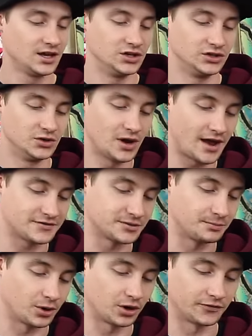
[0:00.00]
You do have some
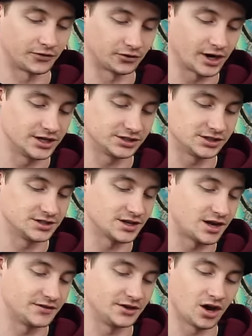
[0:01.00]
perforations
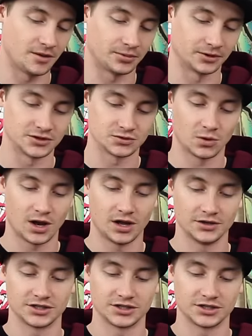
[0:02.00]
on the upper as well,